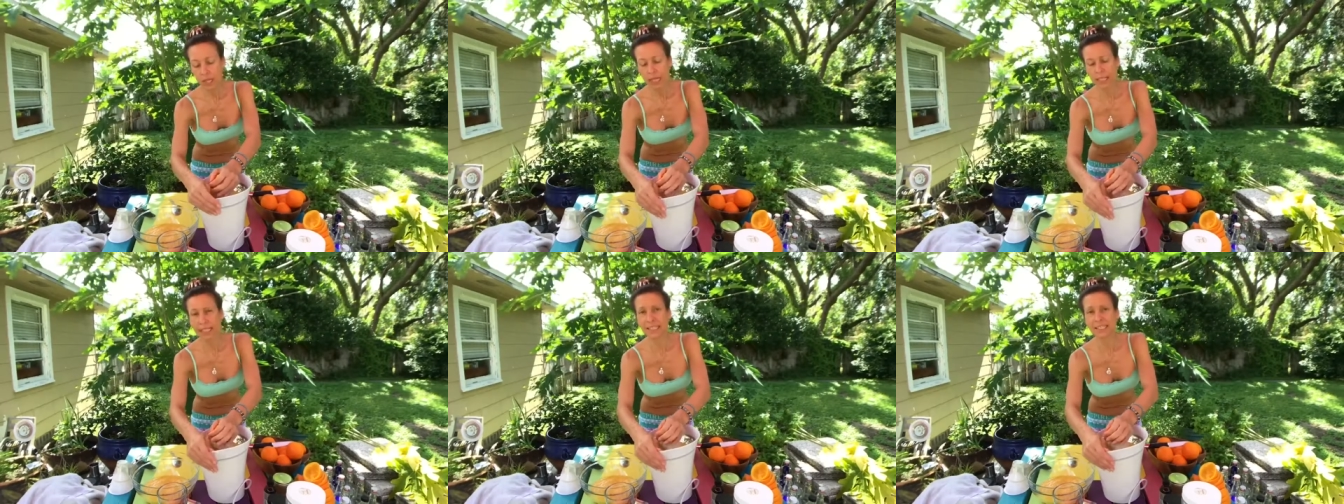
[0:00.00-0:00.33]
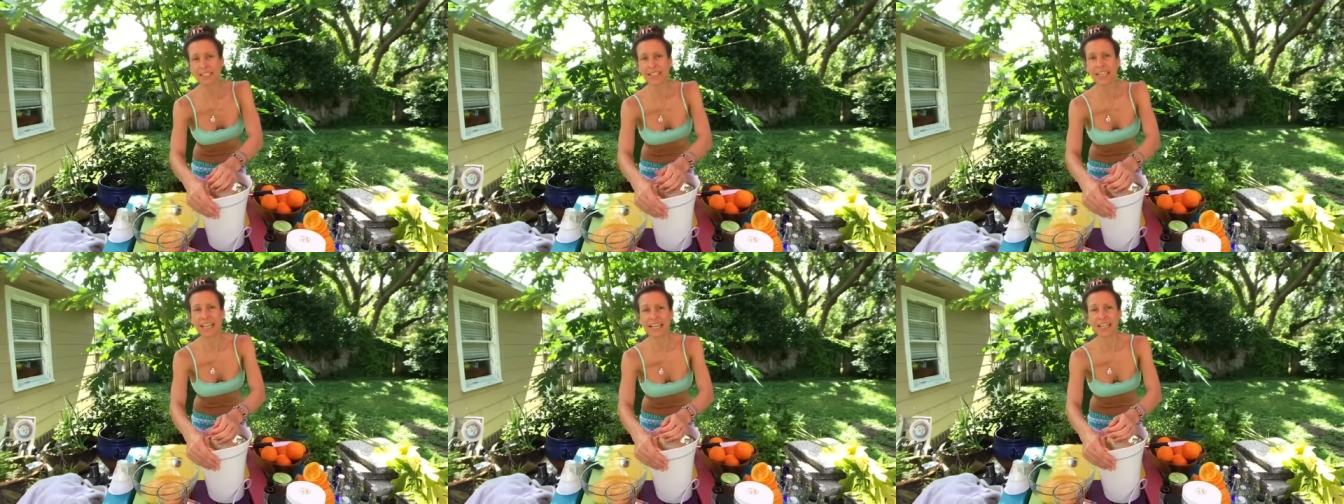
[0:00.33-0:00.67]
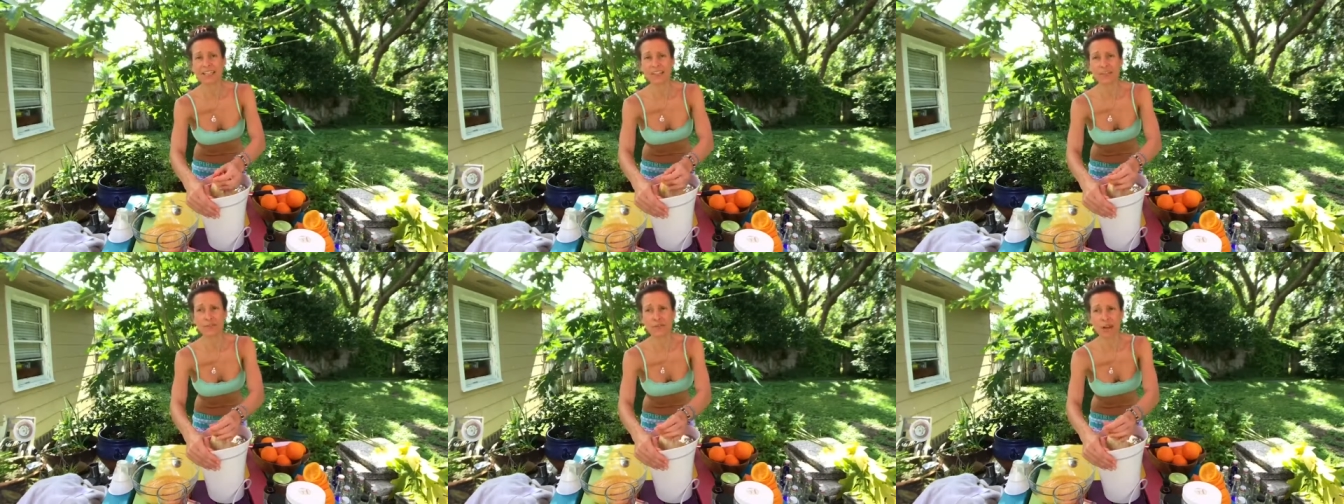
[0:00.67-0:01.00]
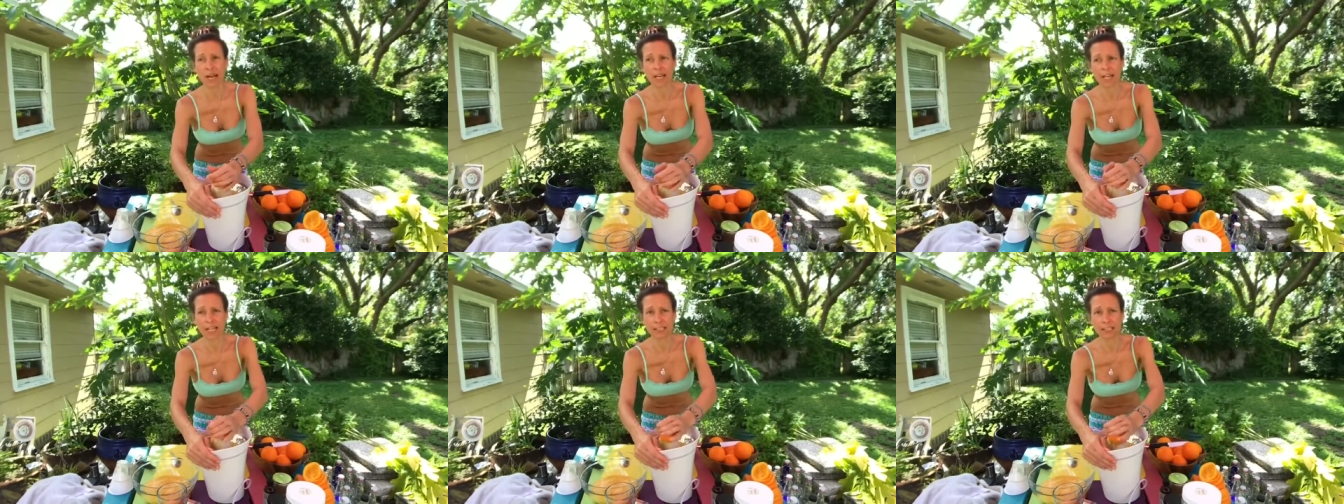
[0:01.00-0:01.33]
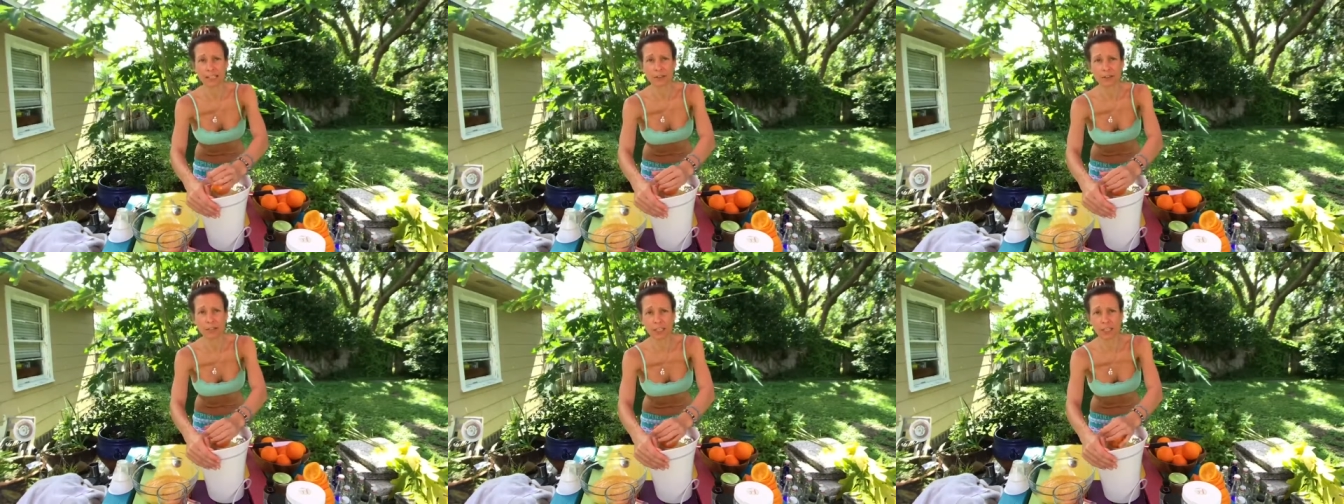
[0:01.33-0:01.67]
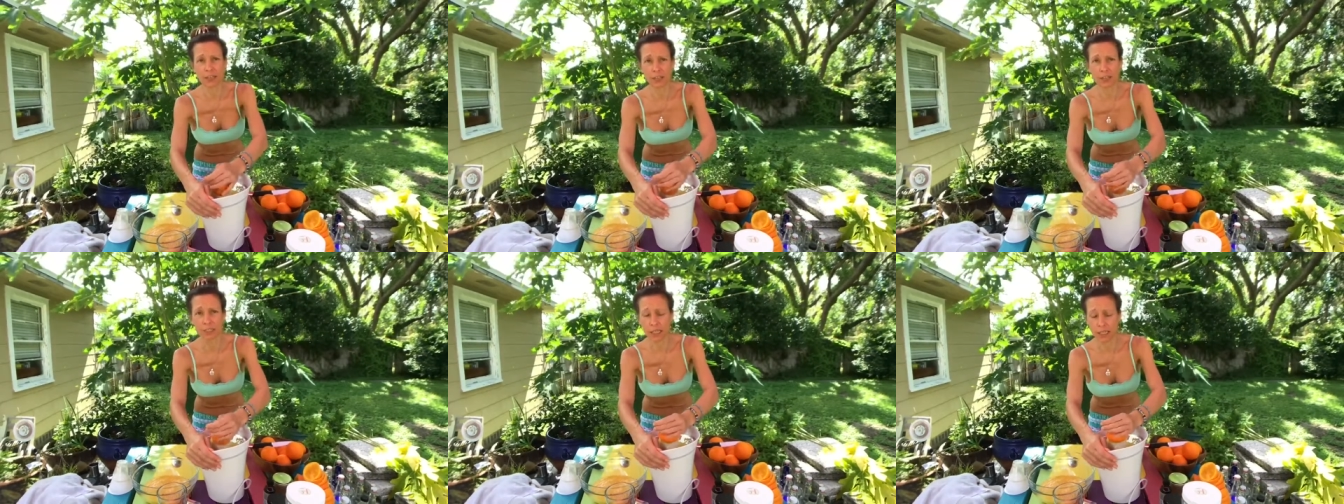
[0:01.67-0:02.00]
I think today is Friday
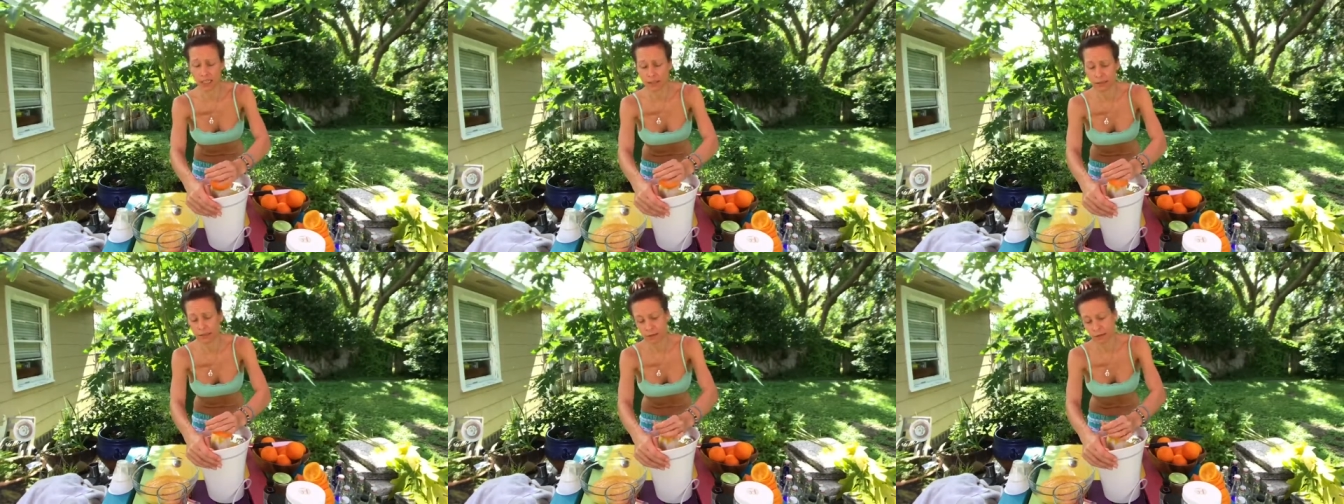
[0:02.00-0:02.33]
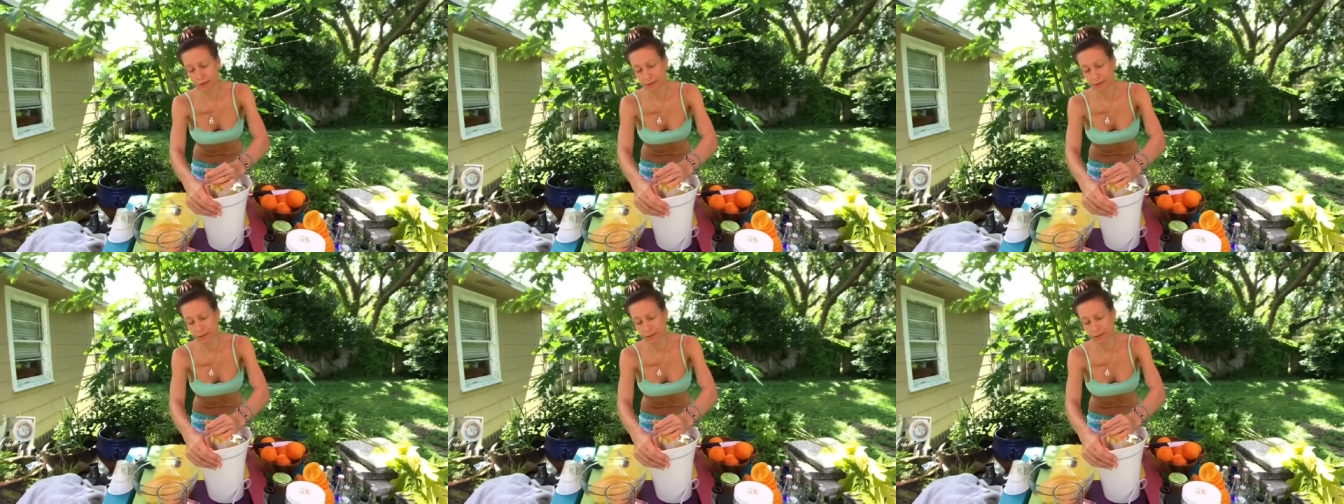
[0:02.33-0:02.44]
Alliteration Day.